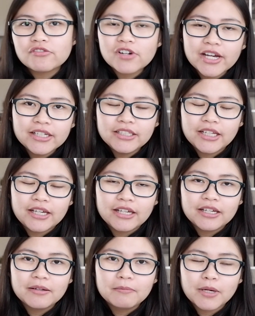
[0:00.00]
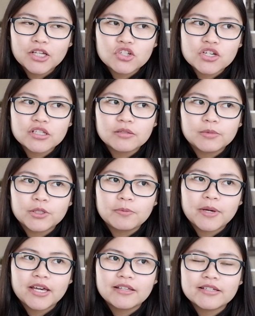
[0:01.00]
Friday by JW
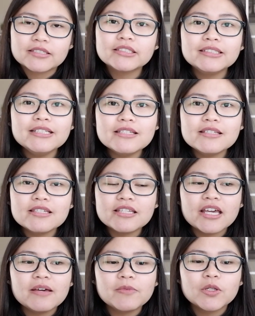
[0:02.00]
PEI. Technically, it's the same.